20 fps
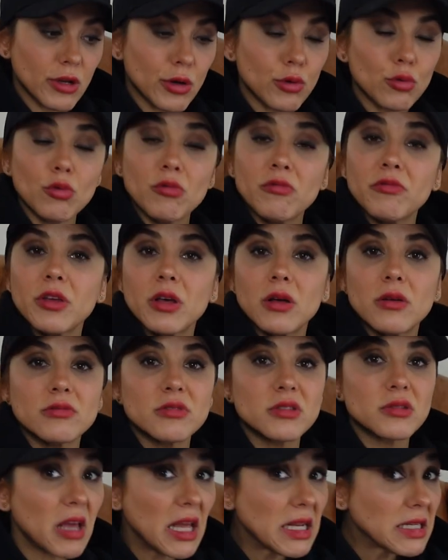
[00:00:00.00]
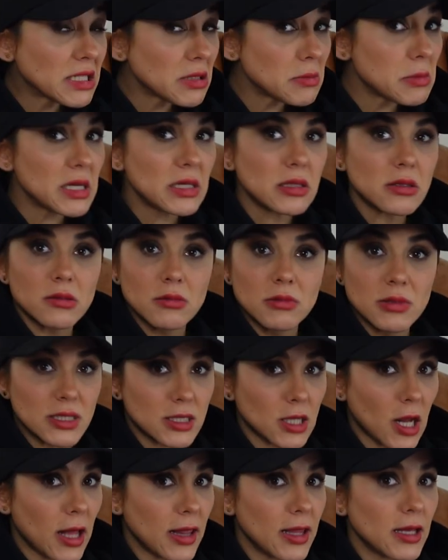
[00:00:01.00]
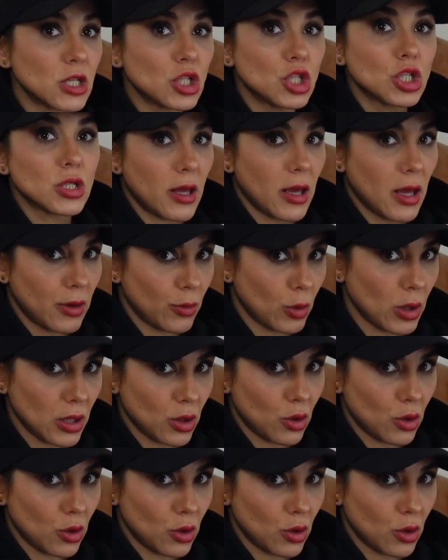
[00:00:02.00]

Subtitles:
the room feels intimate, stylish, and well